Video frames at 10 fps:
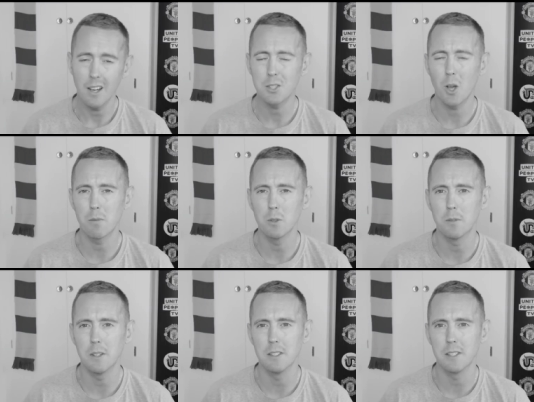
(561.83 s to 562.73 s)
aside from
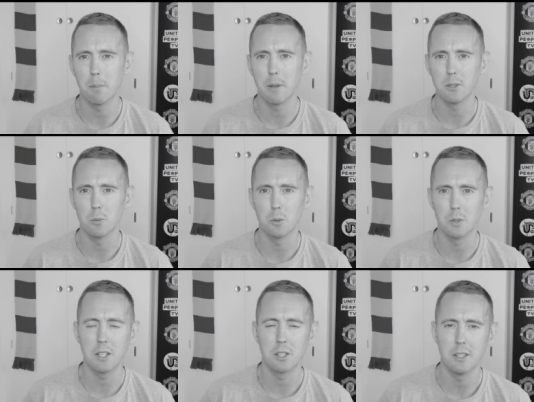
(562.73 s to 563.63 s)
defending set pieces, which was
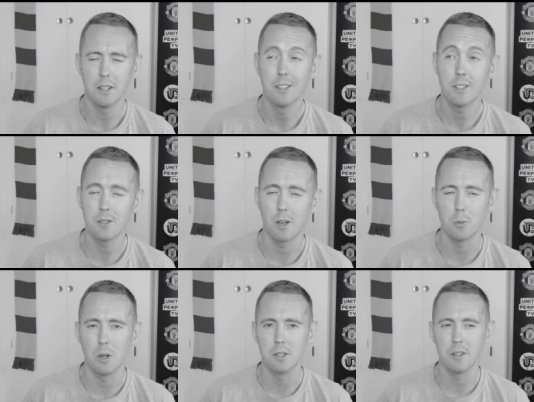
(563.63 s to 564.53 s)
actually 10 times worse than